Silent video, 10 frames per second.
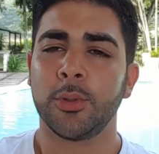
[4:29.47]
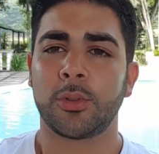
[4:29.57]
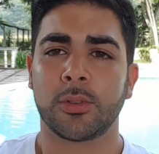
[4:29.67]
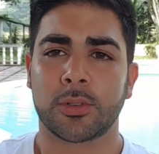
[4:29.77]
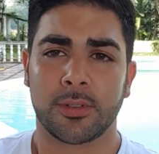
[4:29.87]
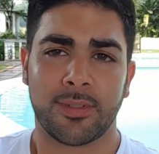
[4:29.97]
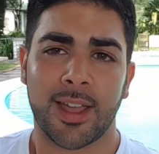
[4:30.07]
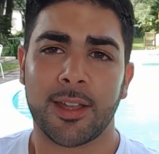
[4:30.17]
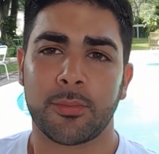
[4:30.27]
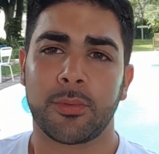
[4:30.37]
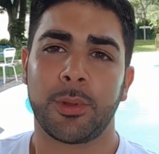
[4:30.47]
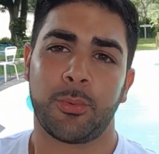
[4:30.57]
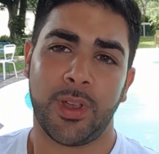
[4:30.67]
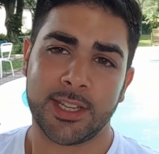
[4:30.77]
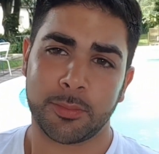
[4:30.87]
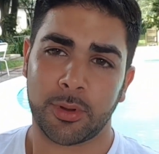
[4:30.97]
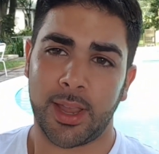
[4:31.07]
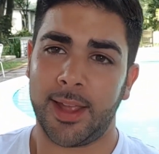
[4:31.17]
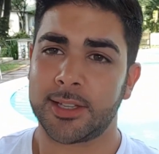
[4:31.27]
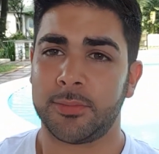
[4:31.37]
to survive with Facebook
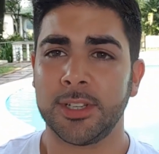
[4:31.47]
ads.